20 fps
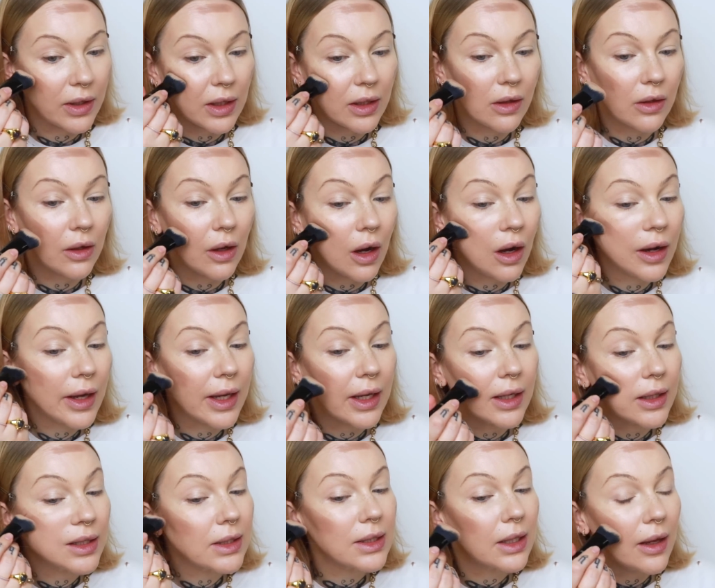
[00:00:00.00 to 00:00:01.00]
D Lock
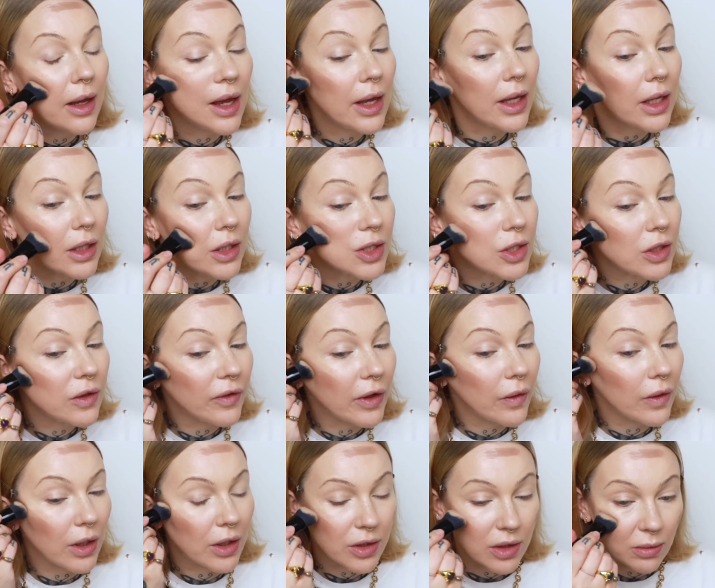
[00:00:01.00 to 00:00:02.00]
It Edge
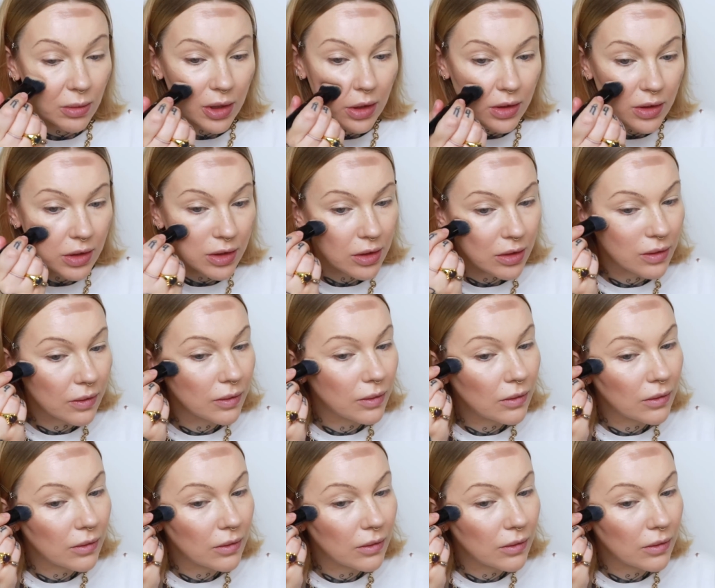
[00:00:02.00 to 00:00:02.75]
Foundation Brush.